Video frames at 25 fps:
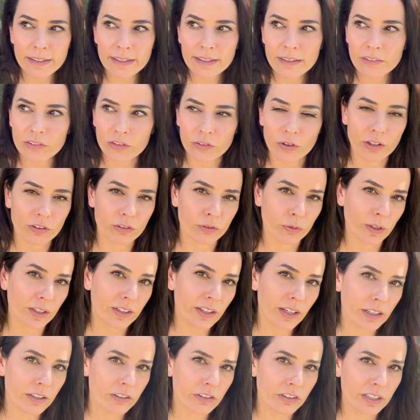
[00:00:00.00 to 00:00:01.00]
stress
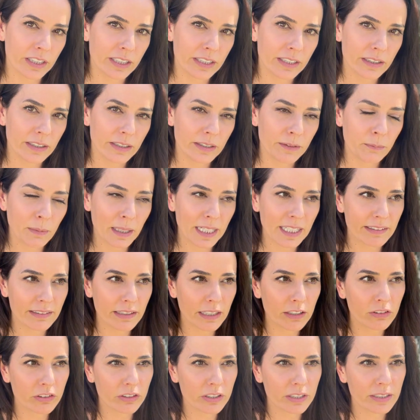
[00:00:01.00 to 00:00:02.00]
reduction
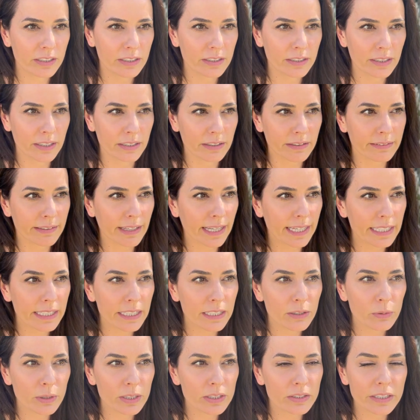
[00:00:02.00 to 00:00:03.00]
meditation,
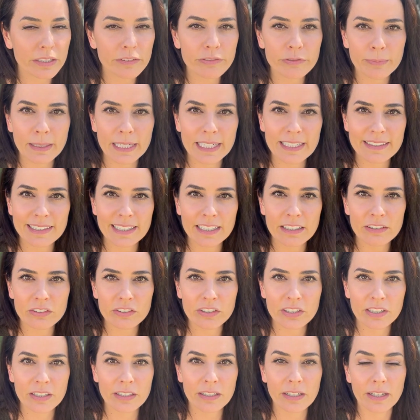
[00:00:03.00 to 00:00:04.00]
anxiety relief
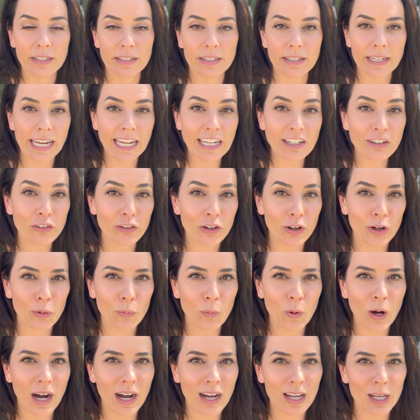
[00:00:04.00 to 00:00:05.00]
meditation, a nature
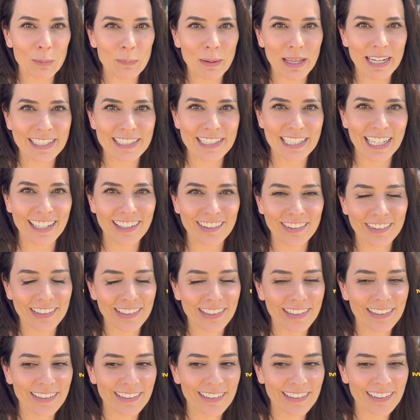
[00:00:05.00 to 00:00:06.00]
walk
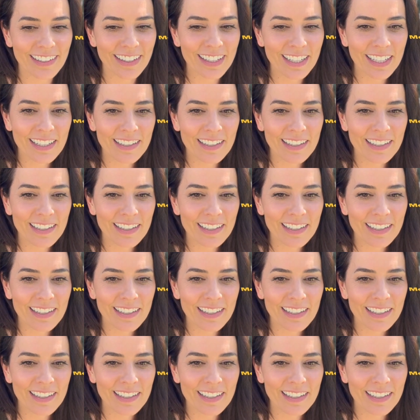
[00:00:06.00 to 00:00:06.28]
meditation,